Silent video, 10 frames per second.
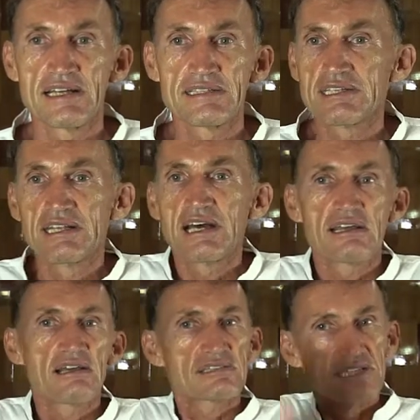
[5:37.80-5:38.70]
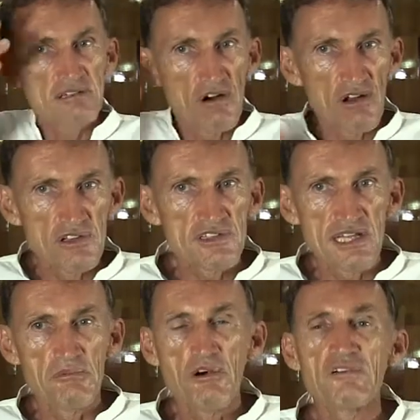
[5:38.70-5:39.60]
Then I think all the
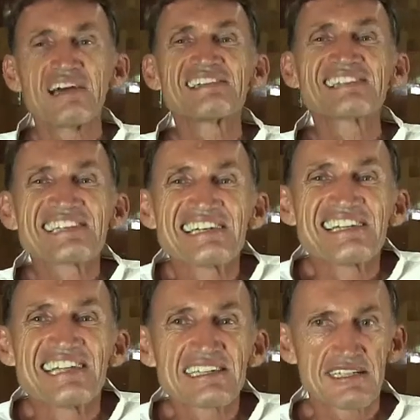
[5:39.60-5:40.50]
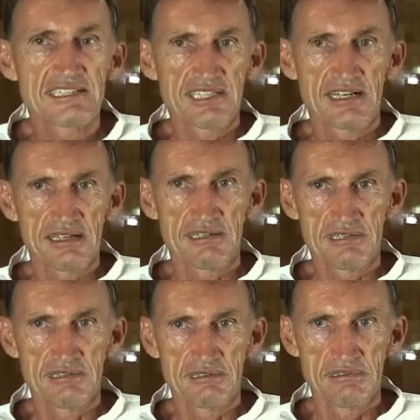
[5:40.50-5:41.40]
time over, is it really necessary
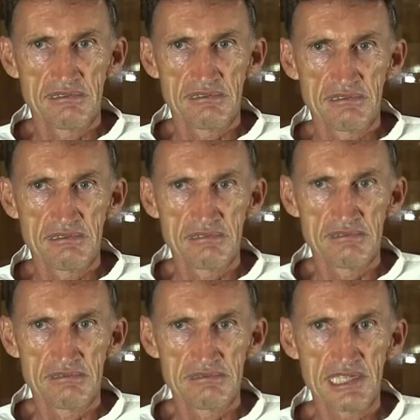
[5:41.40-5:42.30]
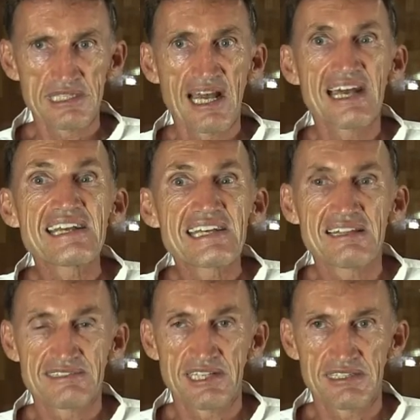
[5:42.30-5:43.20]
that I
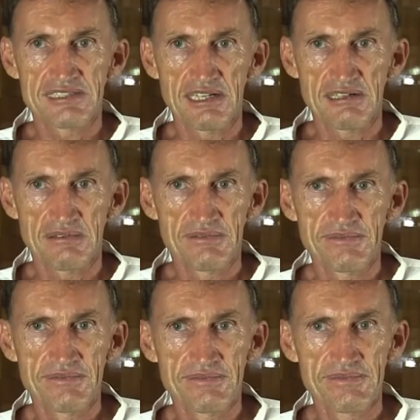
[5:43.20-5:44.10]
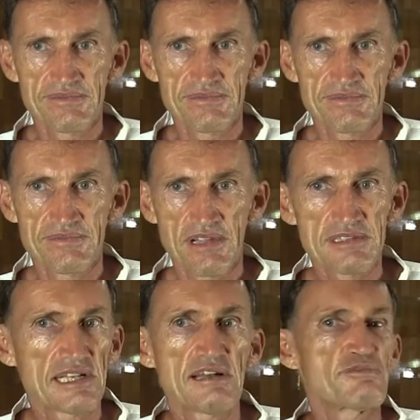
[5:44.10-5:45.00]
get this thing? And
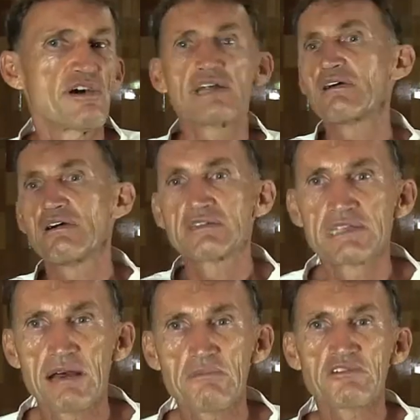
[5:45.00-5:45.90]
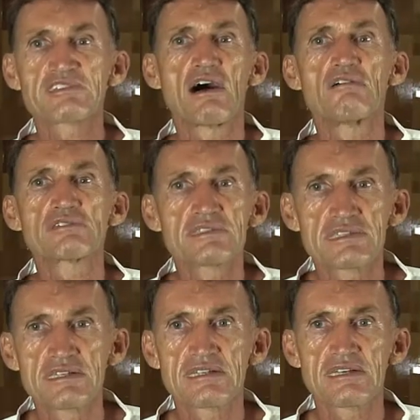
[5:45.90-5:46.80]
then I find all the time
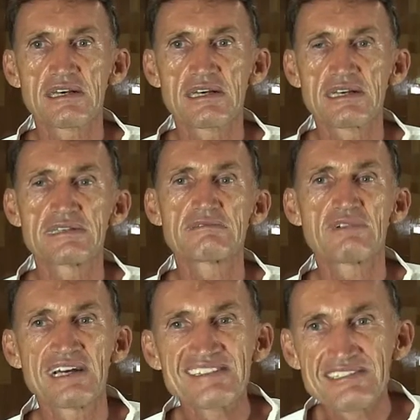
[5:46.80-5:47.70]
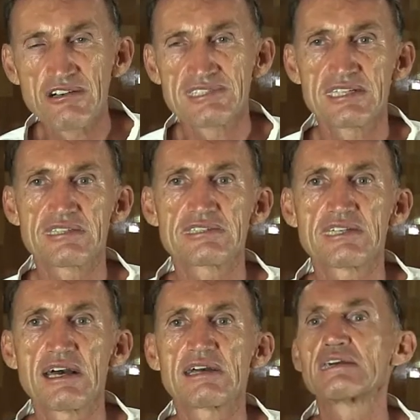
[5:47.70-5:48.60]
thousands reasons why it's not
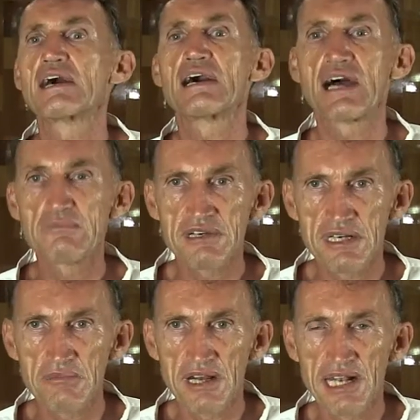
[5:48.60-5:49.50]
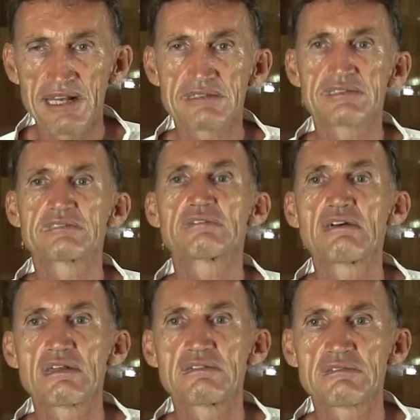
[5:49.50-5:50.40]
necessary. I become relaxed
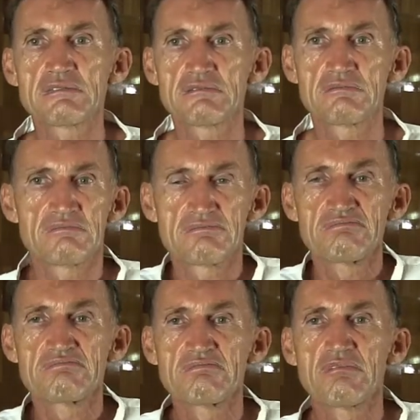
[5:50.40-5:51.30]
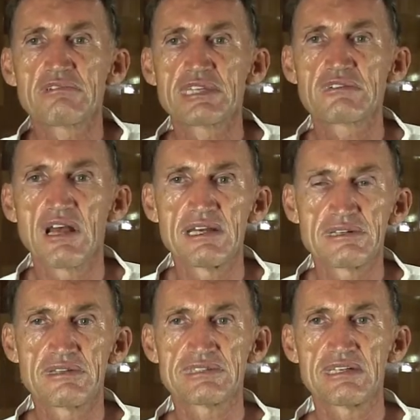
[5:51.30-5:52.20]
and
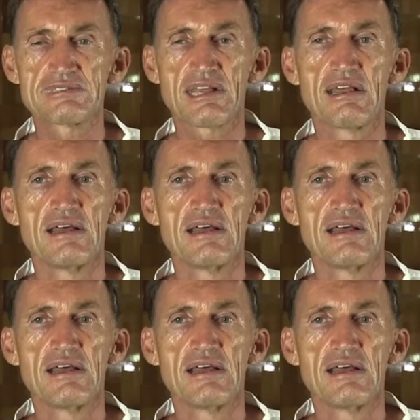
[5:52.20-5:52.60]
situation is easy.